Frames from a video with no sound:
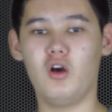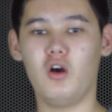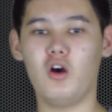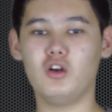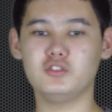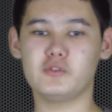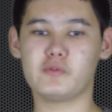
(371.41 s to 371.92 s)

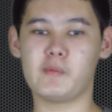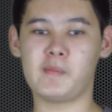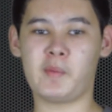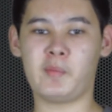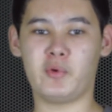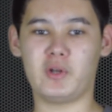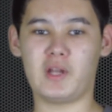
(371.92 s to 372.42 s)
Also
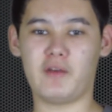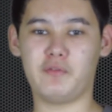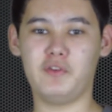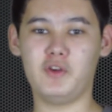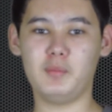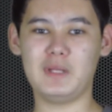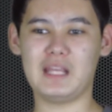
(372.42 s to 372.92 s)
remember that
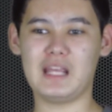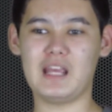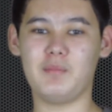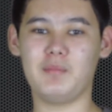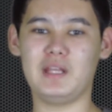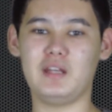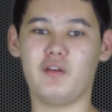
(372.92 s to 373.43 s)
filming
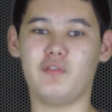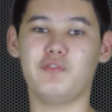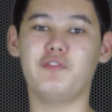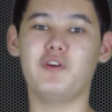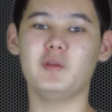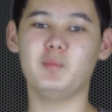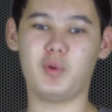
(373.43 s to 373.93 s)
can be the
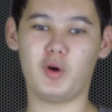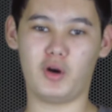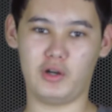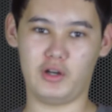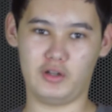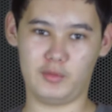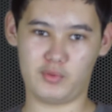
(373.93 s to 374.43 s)
fun
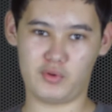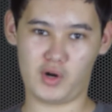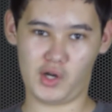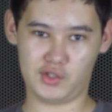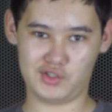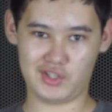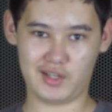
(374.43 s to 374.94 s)
part of the
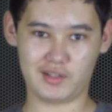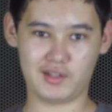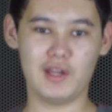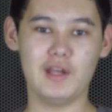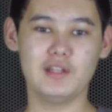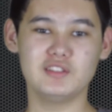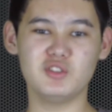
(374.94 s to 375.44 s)
project,
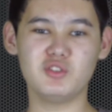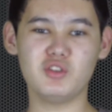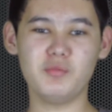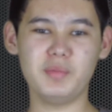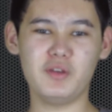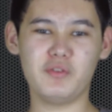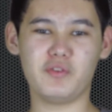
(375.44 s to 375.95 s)
so
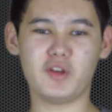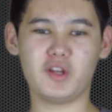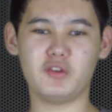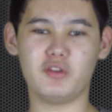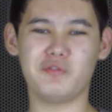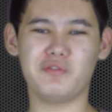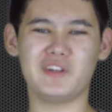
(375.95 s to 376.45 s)
don't be afraid
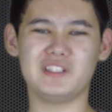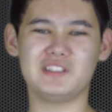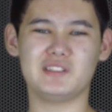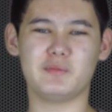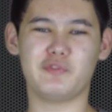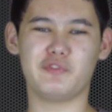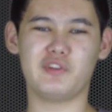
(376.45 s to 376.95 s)
to invite
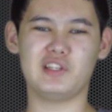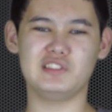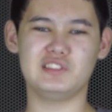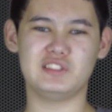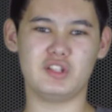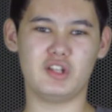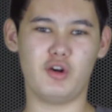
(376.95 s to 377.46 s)
some
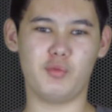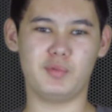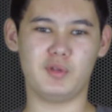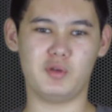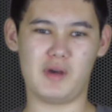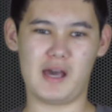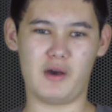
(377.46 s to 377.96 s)
friends to help
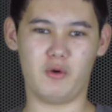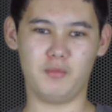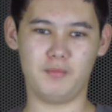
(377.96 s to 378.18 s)
you out.